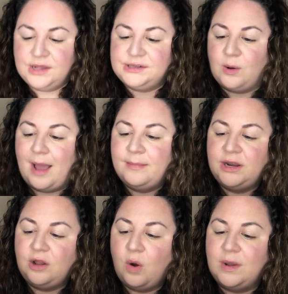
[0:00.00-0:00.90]
So I'm
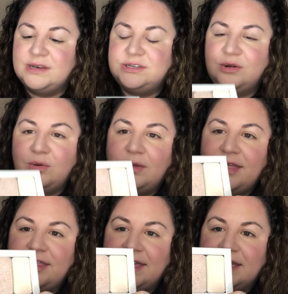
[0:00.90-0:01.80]
gonna go into
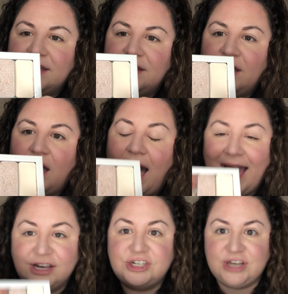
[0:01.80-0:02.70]
the
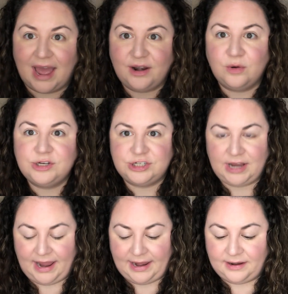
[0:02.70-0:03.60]
eyeshadow
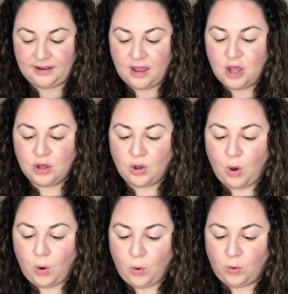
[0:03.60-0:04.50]
shade
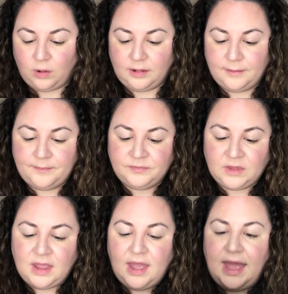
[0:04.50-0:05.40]
Coal.
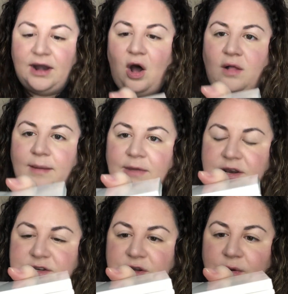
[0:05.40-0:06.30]
And all I'm
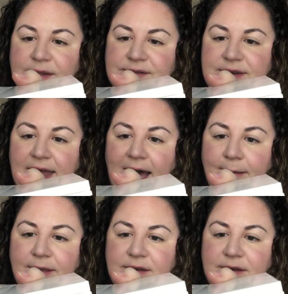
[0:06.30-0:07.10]
gonna do is dab